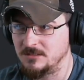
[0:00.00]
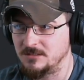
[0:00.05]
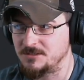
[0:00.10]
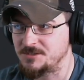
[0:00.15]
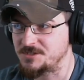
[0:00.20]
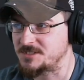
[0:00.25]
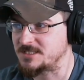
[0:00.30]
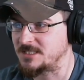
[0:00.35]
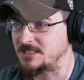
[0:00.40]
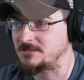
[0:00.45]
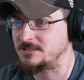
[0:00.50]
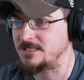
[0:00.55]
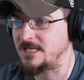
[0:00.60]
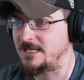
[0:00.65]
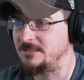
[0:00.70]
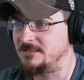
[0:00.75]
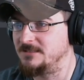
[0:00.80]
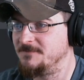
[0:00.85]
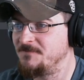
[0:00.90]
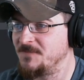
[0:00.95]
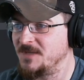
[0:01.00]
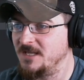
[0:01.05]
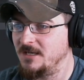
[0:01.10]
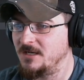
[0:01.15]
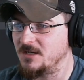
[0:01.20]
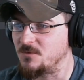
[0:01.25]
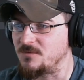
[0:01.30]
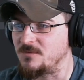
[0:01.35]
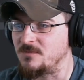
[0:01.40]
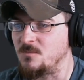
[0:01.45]
just like that.
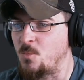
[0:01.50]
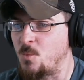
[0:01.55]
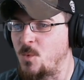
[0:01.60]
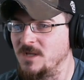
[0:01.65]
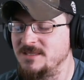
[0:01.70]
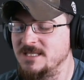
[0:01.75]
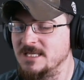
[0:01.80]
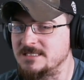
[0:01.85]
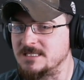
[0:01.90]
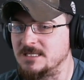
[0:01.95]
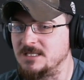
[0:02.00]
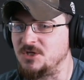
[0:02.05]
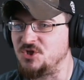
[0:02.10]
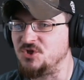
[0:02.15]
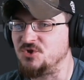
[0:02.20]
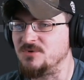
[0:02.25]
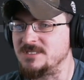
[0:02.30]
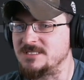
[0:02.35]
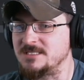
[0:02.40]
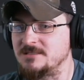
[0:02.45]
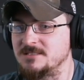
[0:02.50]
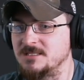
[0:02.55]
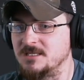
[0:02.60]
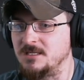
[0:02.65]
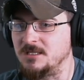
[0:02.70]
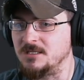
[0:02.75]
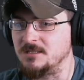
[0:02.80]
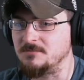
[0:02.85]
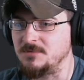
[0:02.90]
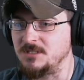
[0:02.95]
What that's going to do is it's
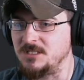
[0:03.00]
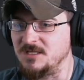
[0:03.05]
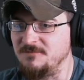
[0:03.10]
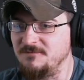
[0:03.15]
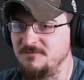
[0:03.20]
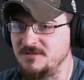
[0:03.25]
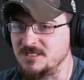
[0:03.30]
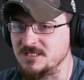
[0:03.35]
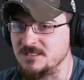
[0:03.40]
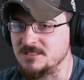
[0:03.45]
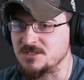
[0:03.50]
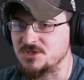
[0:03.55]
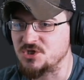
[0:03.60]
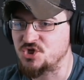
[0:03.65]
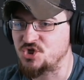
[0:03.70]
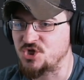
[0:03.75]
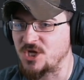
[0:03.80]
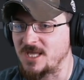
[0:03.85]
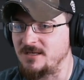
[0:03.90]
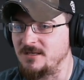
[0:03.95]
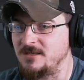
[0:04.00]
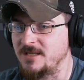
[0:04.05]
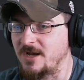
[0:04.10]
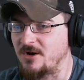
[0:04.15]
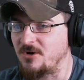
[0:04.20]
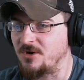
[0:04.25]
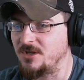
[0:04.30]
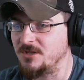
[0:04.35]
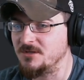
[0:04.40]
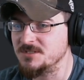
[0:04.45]
going to give these shaded
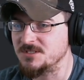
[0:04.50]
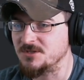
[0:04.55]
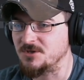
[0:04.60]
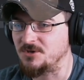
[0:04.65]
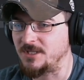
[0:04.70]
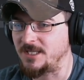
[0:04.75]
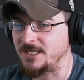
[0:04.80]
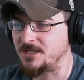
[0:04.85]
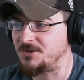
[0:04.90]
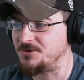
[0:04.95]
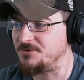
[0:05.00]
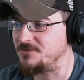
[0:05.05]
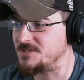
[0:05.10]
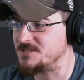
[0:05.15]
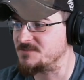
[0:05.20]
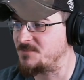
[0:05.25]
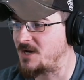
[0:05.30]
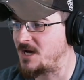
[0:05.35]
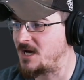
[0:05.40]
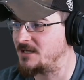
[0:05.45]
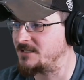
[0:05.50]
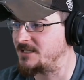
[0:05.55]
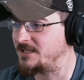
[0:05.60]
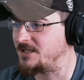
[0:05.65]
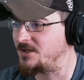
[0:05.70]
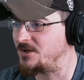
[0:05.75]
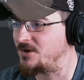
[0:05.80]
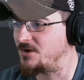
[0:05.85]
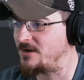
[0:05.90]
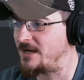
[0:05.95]
areas, you know, like under this pot
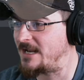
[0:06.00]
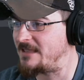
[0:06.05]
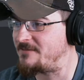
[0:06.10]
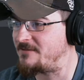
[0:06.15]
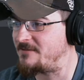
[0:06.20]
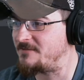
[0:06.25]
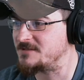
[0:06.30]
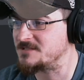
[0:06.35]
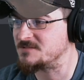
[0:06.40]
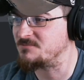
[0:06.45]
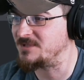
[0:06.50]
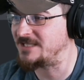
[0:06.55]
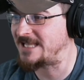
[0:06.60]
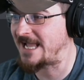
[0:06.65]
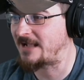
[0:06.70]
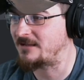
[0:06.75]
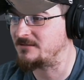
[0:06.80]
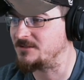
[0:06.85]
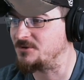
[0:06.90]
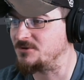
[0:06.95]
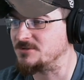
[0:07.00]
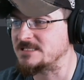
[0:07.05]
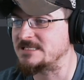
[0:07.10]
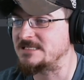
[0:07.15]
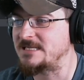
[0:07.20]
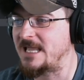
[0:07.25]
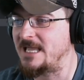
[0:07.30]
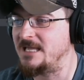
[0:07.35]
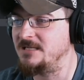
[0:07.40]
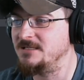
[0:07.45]
here and then this black little
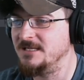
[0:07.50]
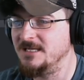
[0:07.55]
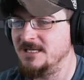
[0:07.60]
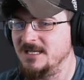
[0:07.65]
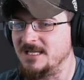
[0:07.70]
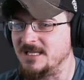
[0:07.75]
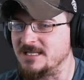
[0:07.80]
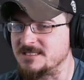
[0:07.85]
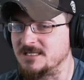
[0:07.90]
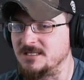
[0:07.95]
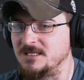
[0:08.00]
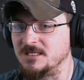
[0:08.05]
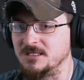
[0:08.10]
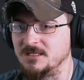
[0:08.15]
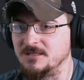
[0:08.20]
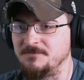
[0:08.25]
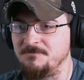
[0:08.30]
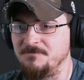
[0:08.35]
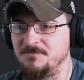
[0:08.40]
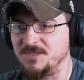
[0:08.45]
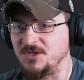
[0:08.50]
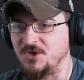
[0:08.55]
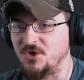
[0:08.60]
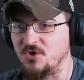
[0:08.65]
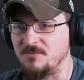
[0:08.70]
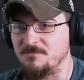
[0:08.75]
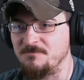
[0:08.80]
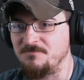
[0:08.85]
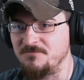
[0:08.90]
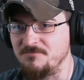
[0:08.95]
stand, it's going to, you know,